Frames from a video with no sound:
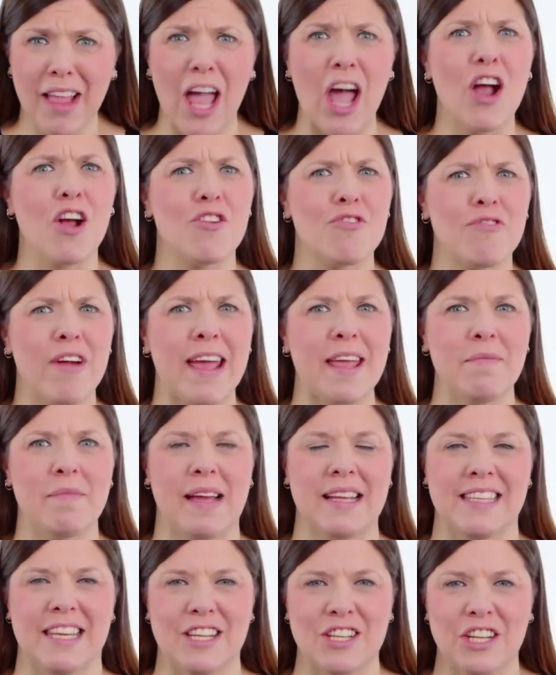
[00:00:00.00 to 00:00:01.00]
a great
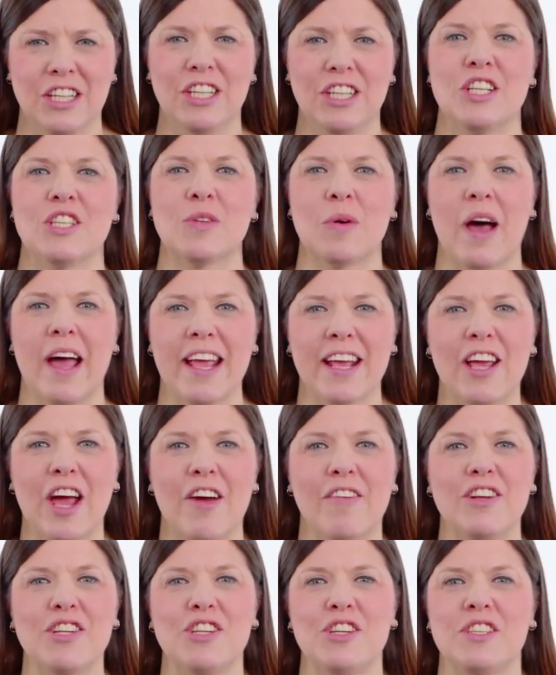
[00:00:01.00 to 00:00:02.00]
message. So I
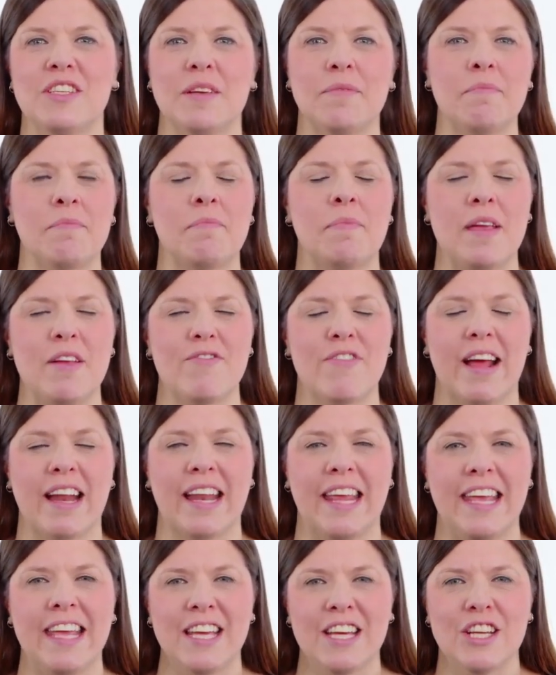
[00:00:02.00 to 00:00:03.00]
encourage you to be
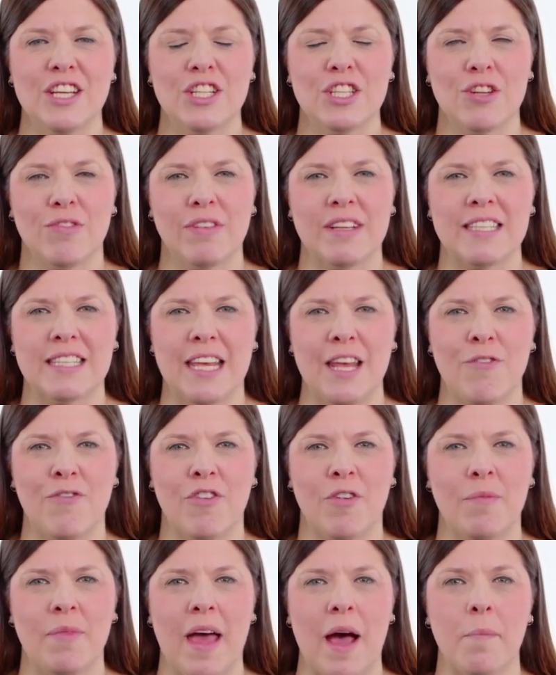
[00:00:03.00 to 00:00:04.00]
ready to receive
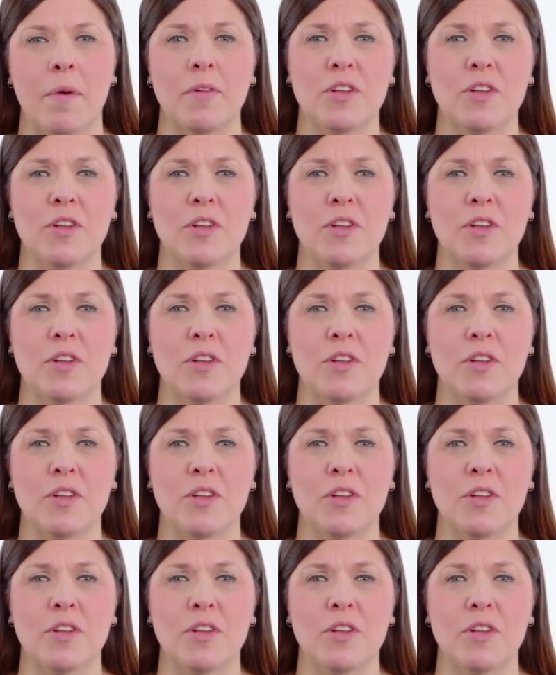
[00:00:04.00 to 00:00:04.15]
from that.